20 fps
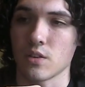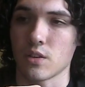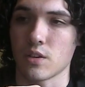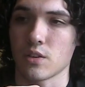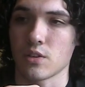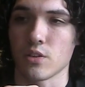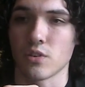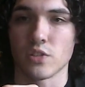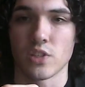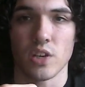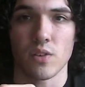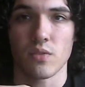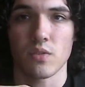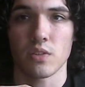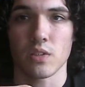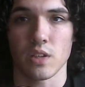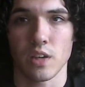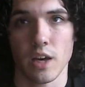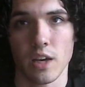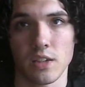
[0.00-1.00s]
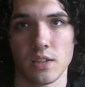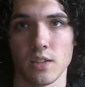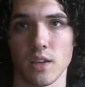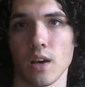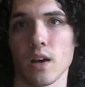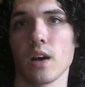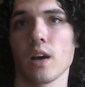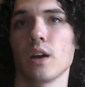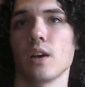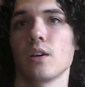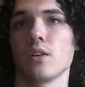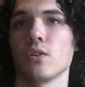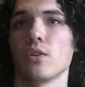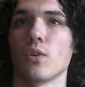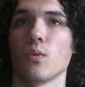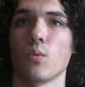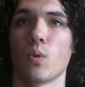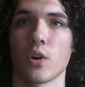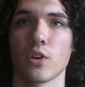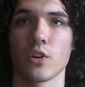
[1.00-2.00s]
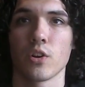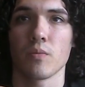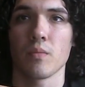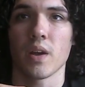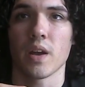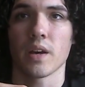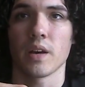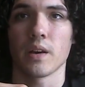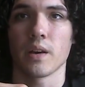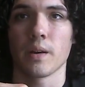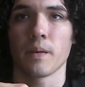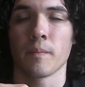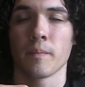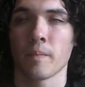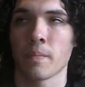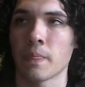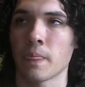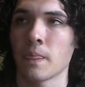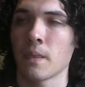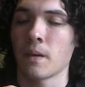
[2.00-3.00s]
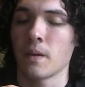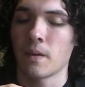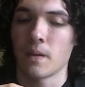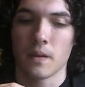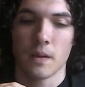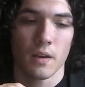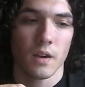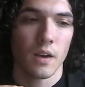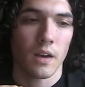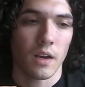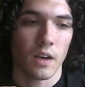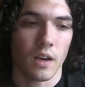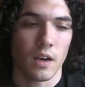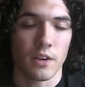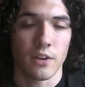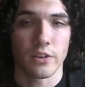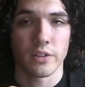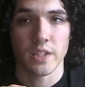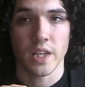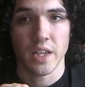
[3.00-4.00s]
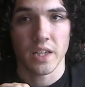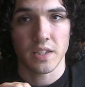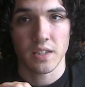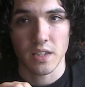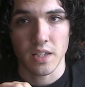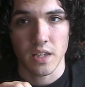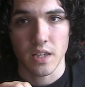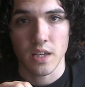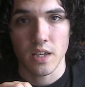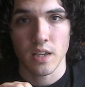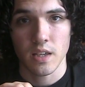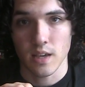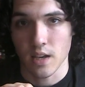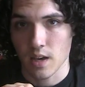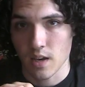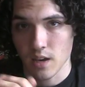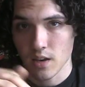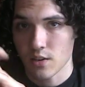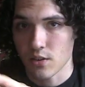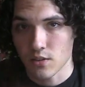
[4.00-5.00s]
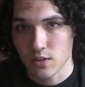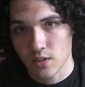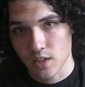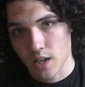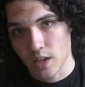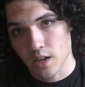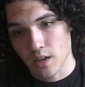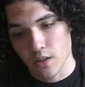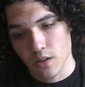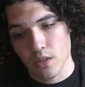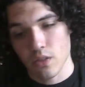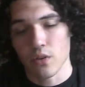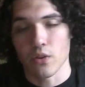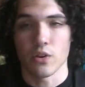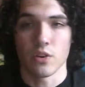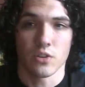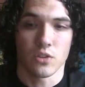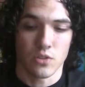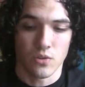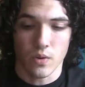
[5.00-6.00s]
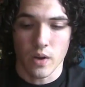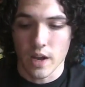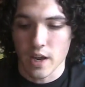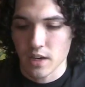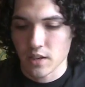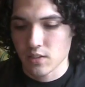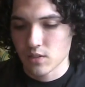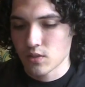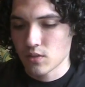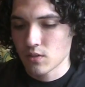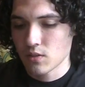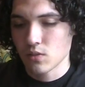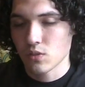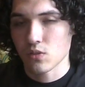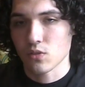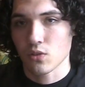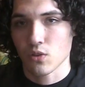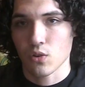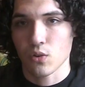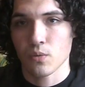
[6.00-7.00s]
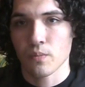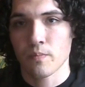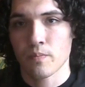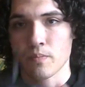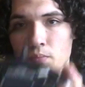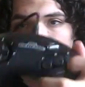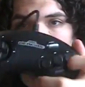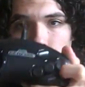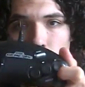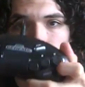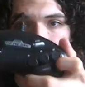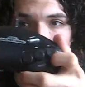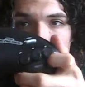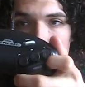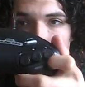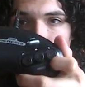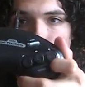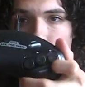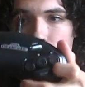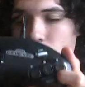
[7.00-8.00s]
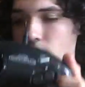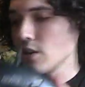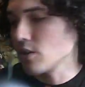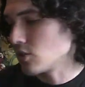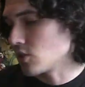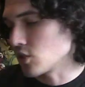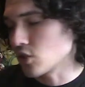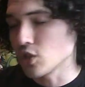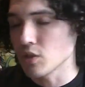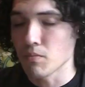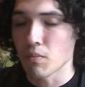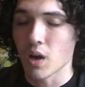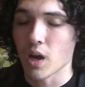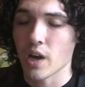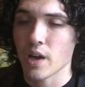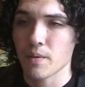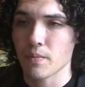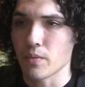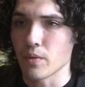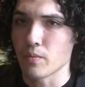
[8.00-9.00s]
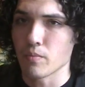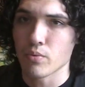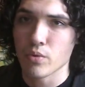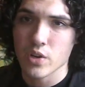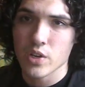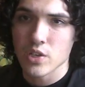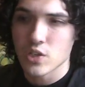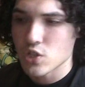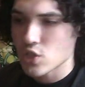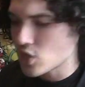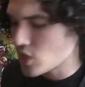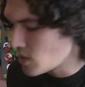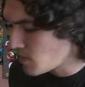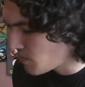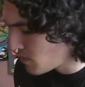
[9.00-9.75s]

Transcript: your JVC XI, your Wonder Mega, your Sega CD, and your Sega 32X. So this controller here is a good buy. They're pretty cheap,